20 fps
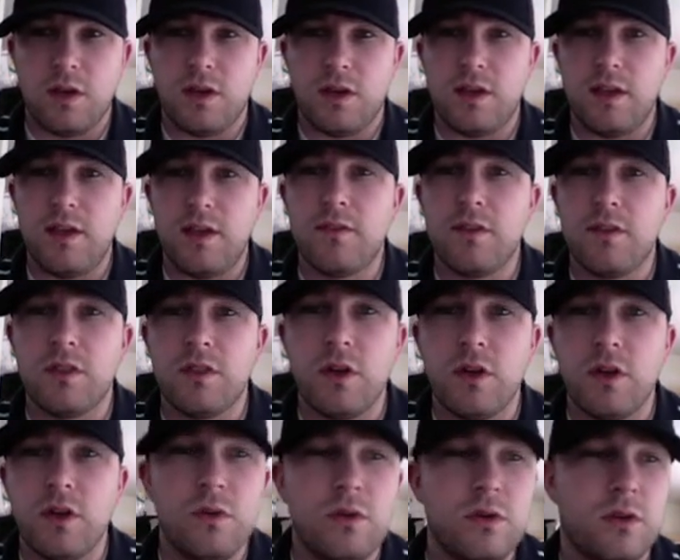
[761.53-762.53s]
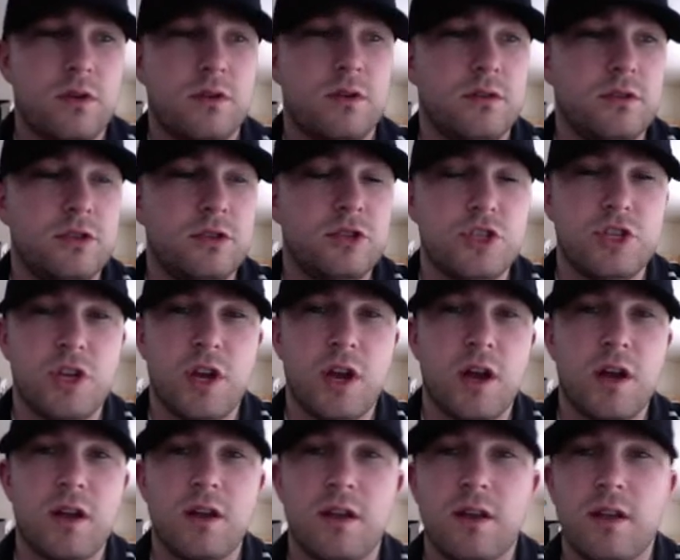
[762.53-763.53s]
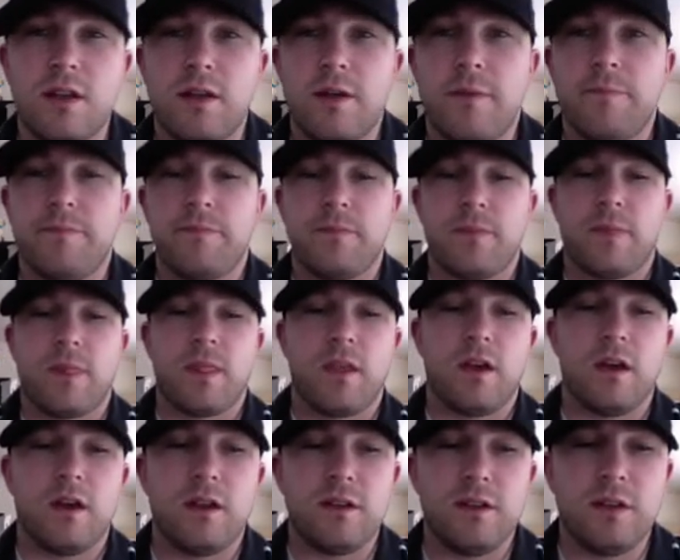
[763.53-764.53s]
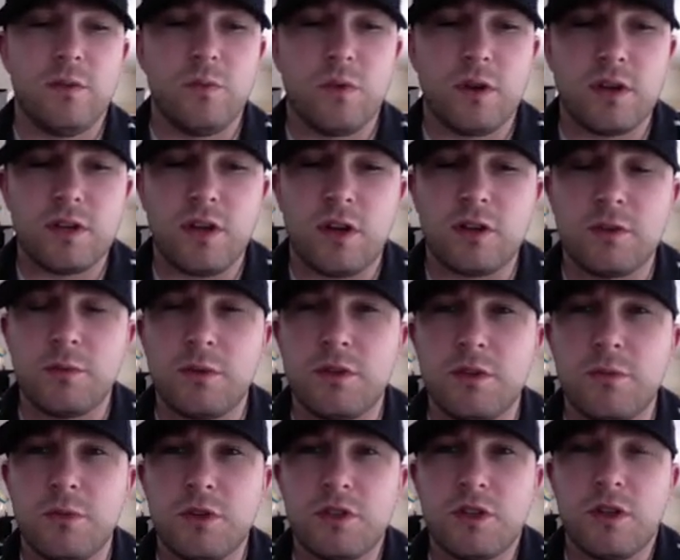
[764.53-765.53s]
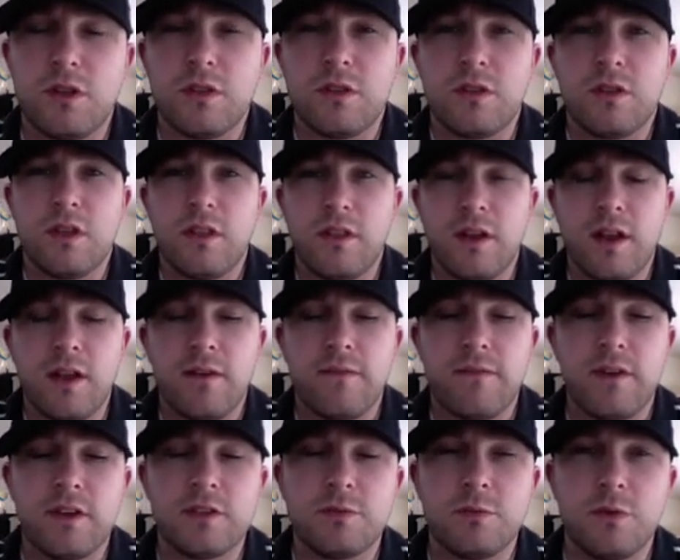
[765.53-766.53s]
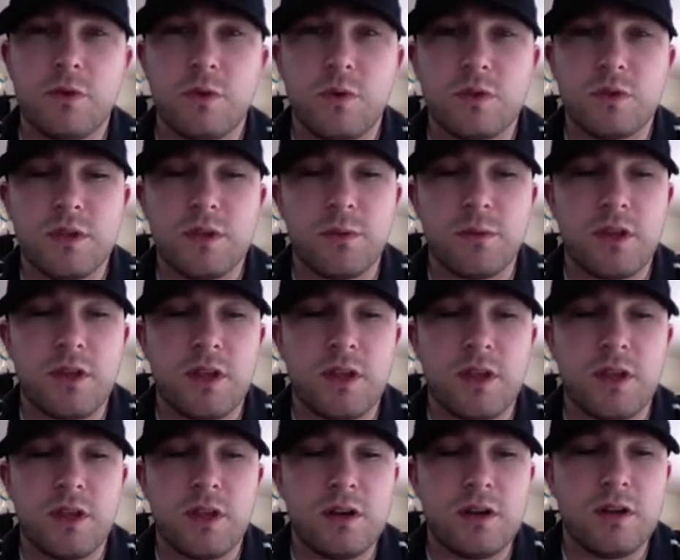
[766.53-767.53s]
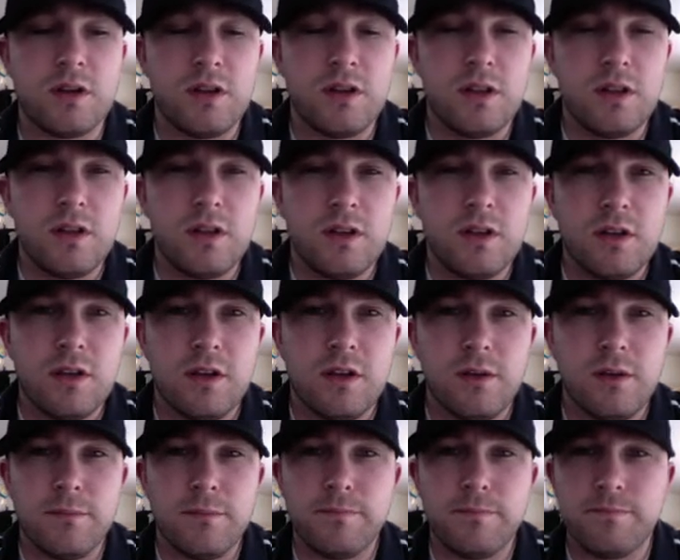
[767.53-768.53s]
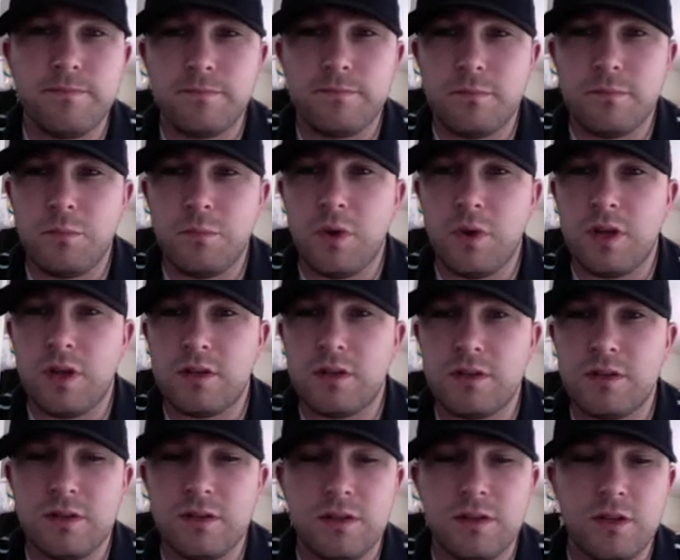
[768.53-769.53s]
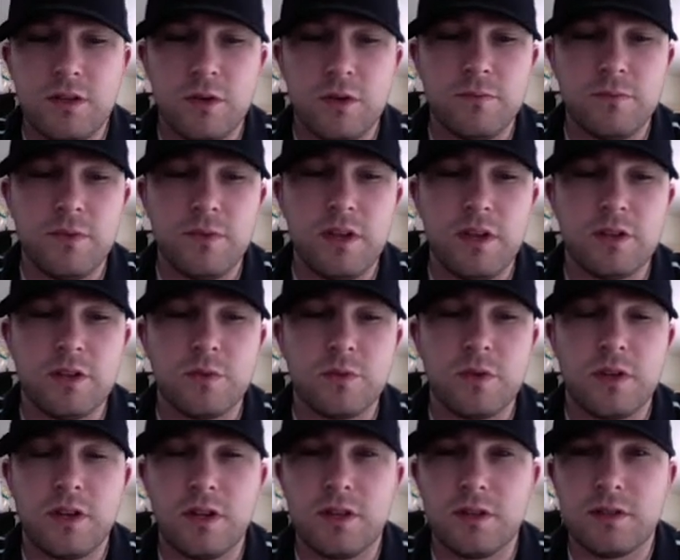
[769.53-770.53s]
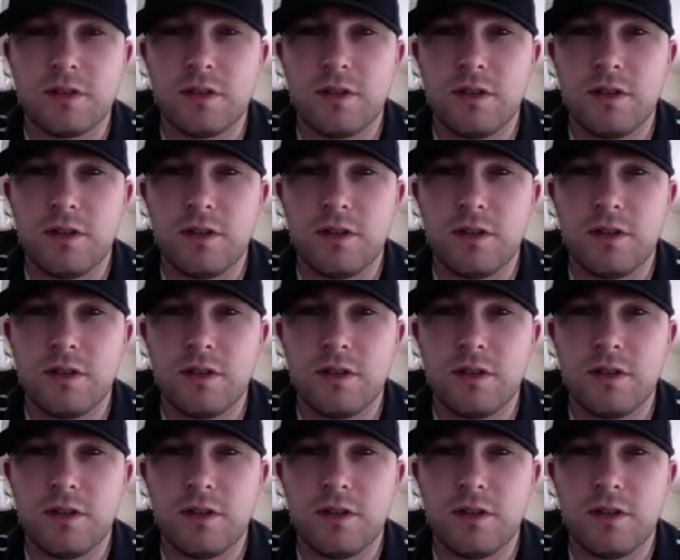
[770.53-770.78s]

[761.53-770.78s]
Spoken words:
Even though Jarrett didn't want to talk to me too much the other day on Facebook. What's up with that, Jarrett? But you know, it is what it is.